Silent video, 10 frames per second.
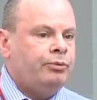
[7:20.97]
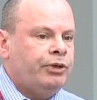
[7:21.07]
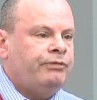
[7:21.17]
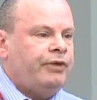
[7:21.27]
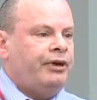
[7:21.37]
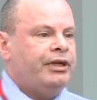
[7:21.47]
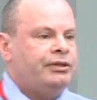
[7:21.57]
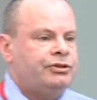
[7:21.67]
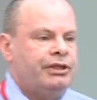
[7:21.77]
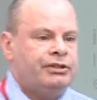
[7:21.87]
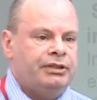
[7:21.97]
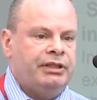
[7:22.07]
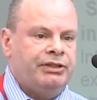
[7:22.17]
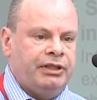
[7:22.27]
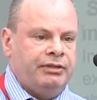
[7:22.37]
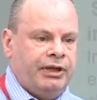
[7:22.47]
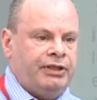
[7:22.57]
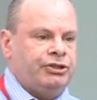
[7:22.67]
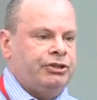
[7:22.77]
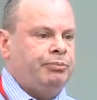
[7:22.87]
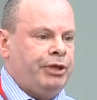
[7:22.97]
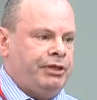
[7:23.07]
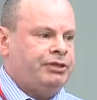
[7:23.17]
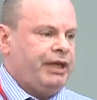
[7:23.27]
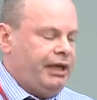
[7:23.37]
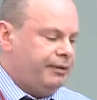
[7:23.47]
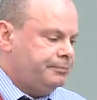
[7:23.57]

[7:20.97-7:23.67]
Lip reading: we're very interested in is innovation per se.